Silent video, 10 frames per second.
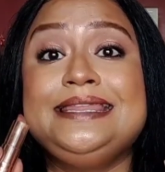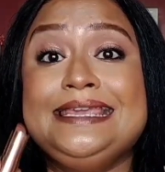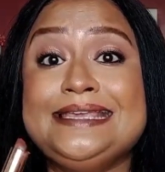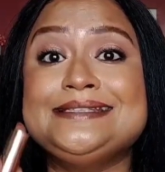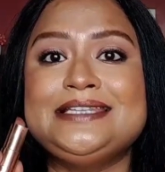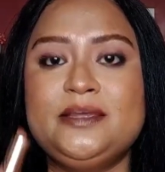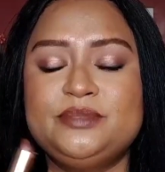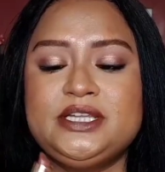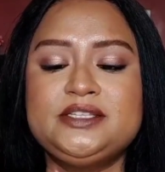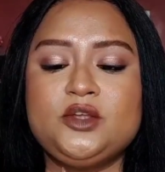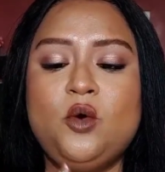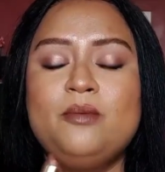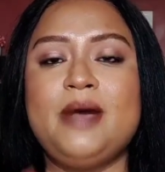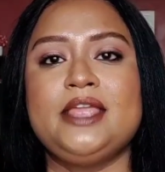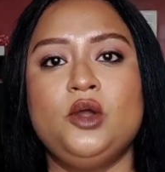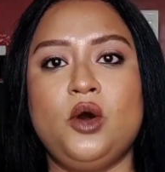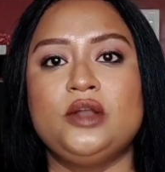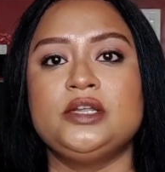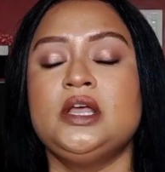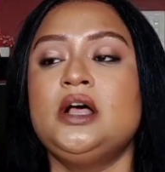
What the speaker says: These lipsticks, oh my god,